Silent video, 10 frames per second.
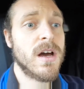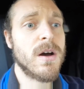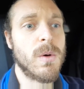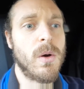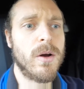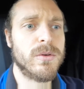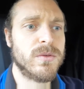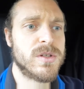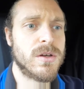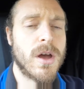oh, well,
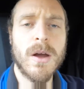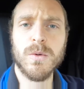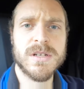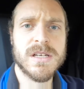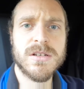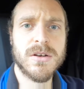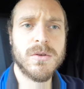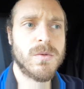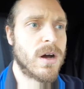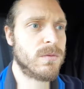
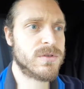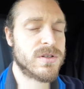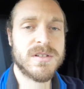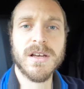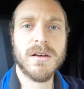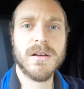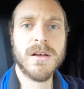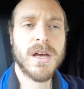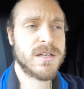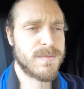LD2, I'll just stick
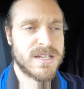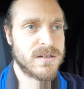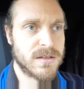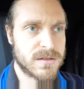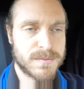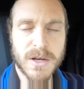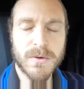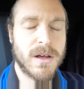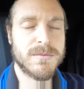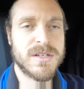a domestic
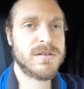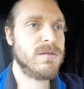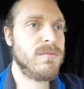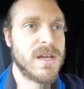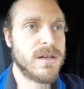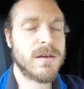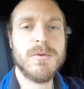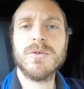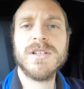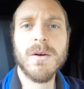smoke alarm system in the
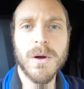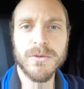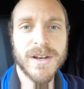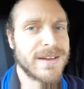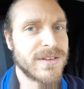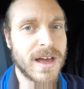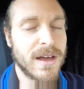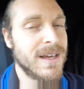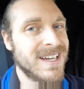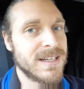communal stairwells. And that's that.